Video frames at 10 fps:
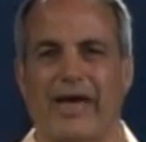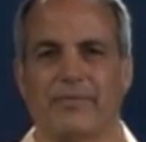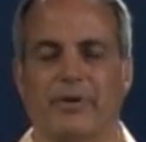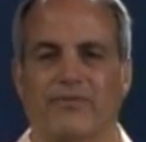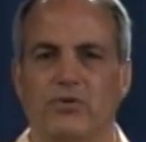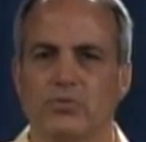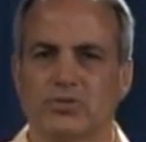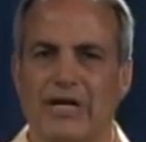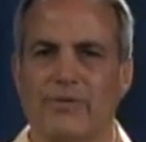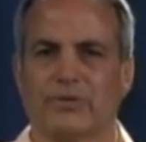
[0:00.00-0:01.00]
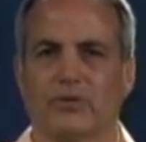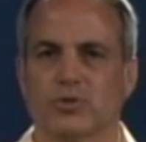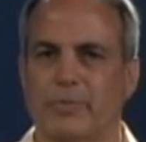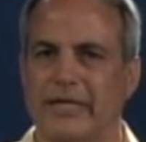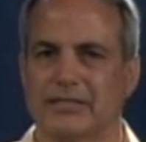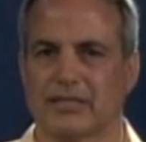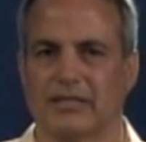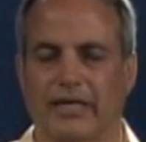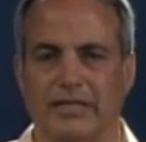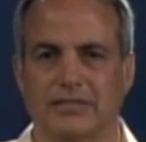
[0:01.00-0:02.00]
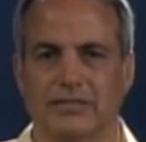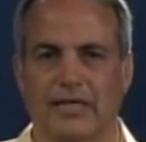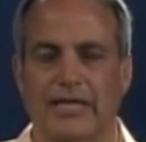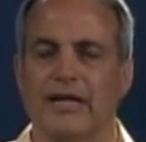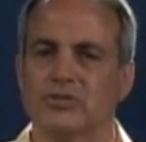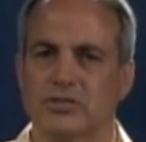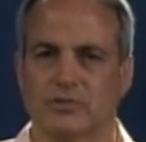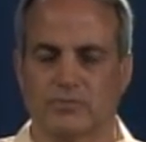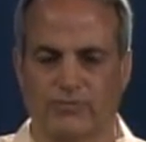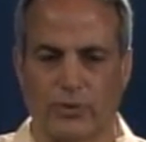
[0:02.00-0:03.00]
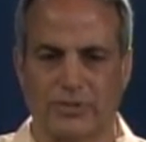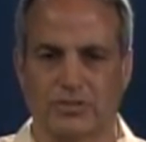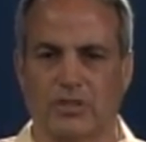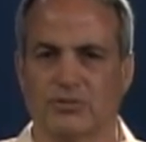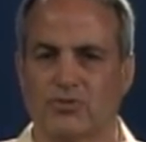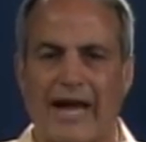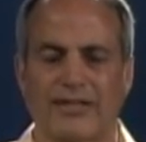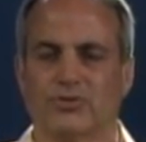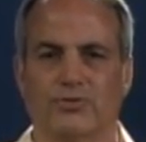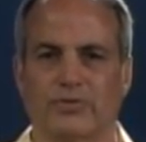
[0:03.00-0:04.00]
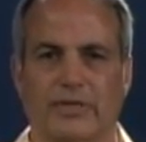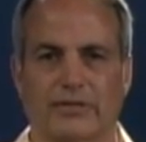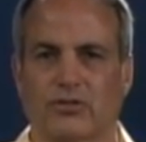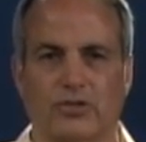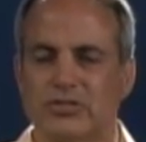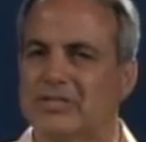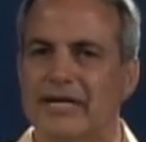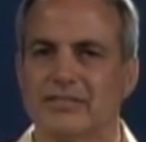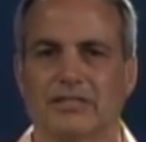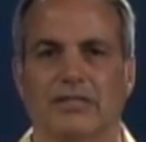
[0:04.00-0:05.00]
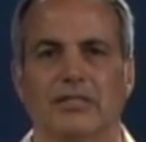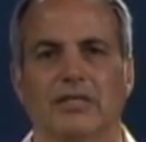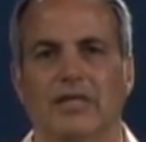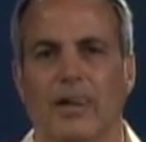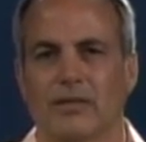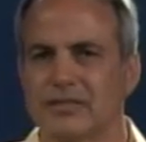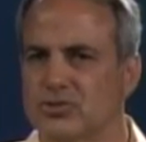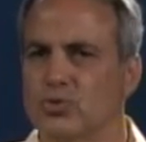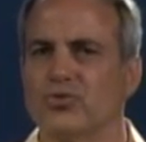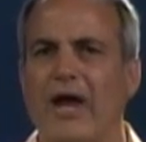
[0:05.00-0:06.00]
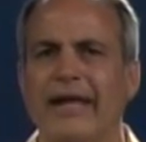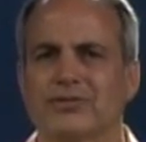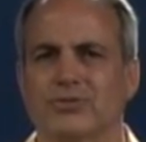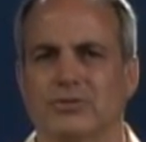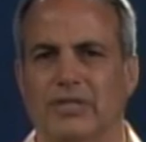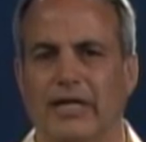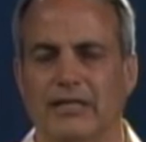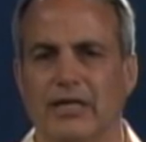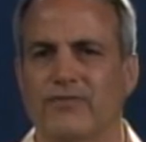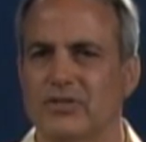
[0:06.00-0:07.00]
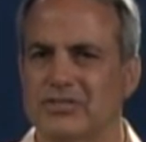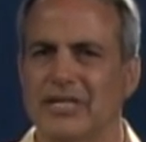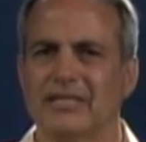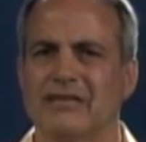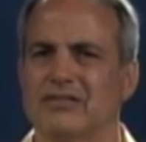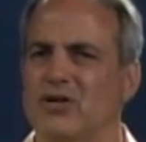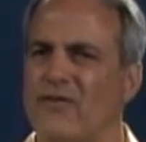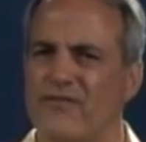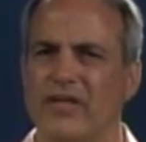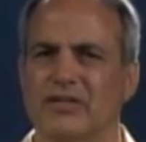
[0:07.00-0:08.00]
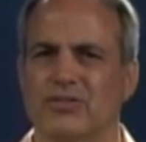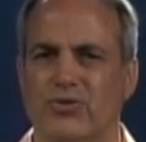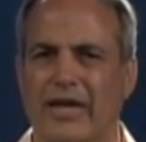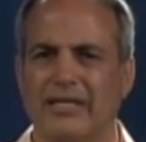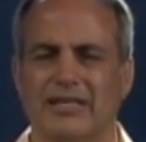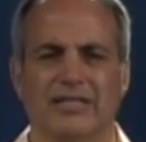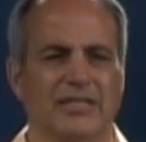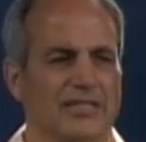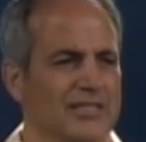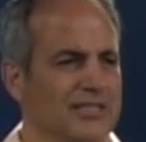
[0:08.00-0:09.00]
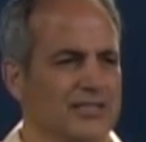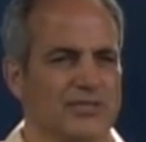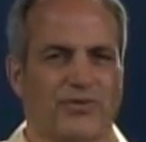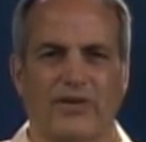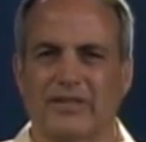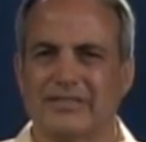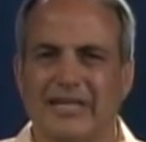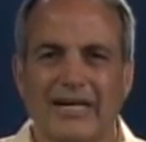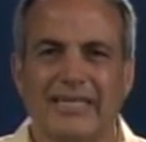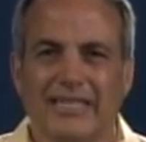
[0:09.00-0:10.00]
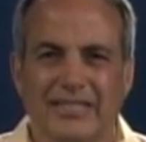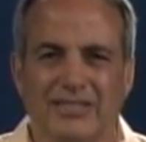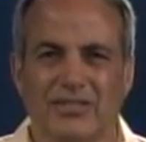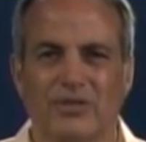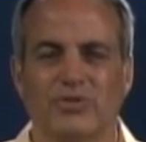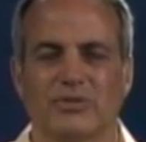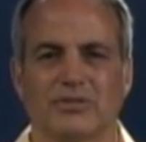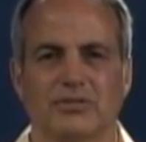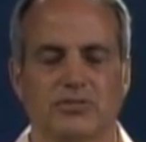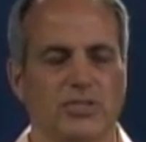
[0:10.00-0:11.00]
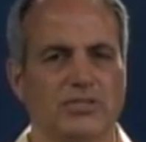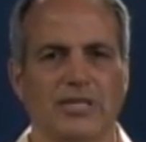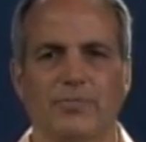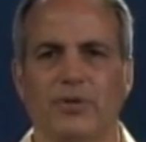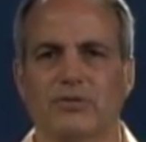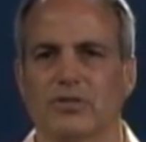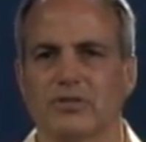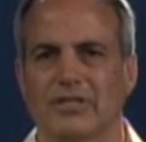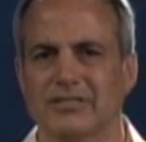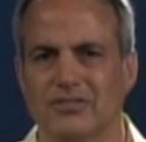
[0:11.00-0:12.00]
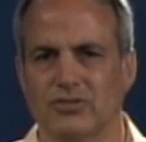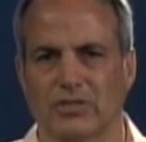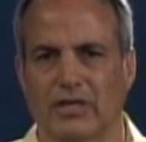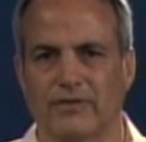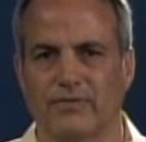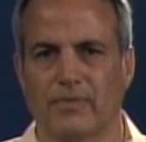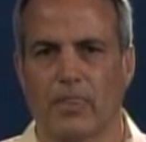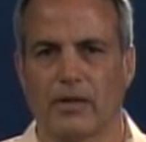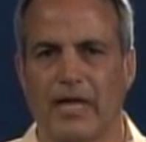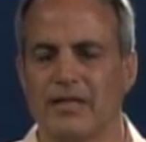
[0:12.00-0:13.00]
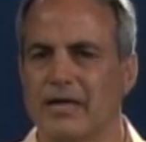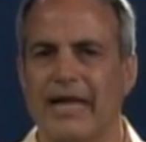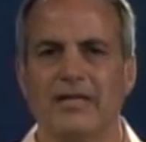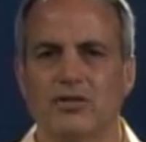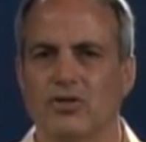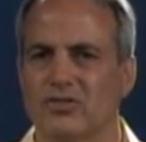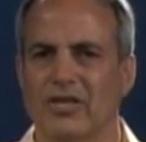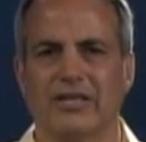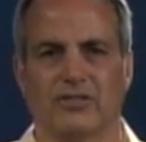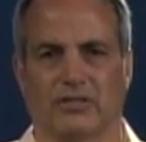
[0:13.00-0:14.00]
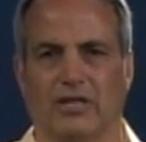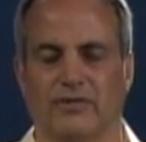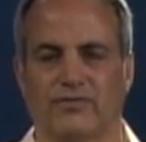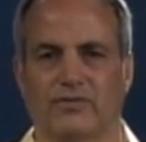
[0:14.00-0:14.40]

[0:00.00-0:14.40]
if you start with those basic things, and I'll just focus on gratitude for like 30 seconds here. Let's do gratitude today. If you're sitting there and you're not feeling great, you're feeling yucky, just think about the good things in your life. Any good thing in your life.